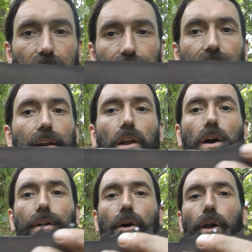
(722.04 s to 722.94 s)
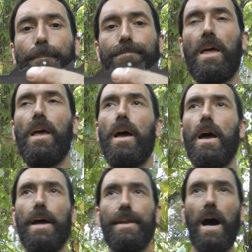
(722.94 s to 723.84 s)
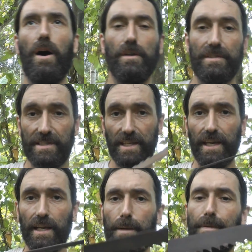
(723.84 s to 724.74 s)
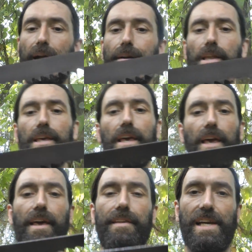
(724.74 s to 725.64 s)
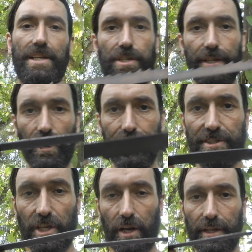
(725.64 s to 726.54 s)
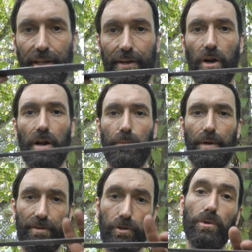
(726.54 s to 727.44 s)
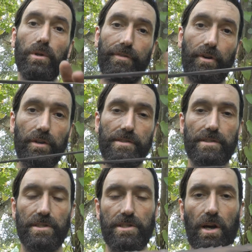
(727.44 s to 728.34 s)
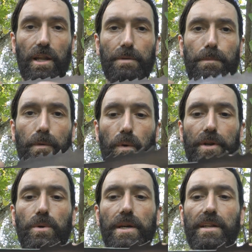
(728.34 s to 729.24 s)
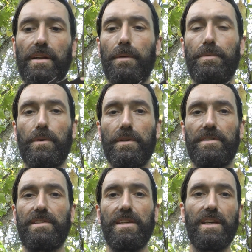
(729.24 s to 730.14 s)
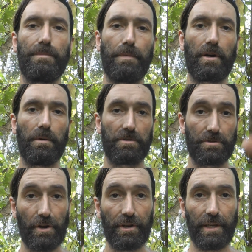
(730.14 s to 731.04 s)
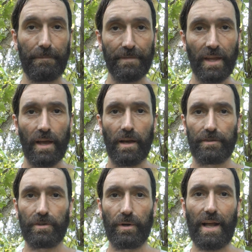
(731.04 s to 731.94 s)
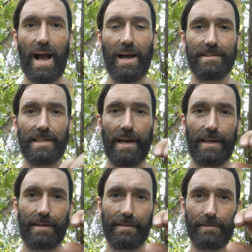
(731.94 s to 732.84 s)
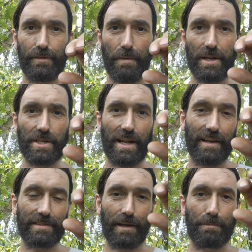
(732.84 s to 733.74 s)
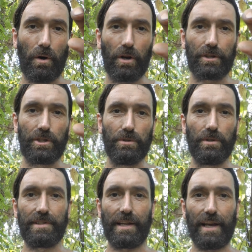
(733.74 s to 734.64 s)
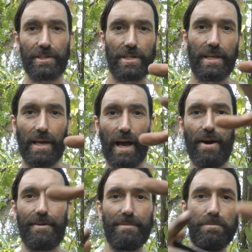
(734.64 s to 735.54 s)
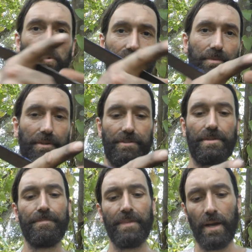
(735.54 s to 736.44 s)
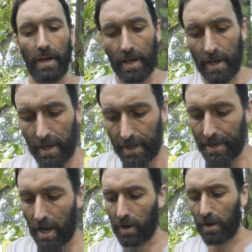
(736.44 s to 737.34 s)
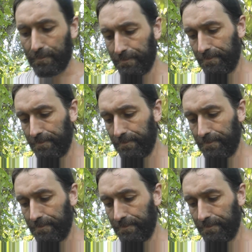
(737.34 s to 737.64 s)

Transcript: take that long at all. Now, steel apparently is actually not a solid at all. When it's cool, of course, it's a solid, but when you heat it up, you can see it becomes runny. So it has like, so imagine it has like molecules that actually are in movement. Now,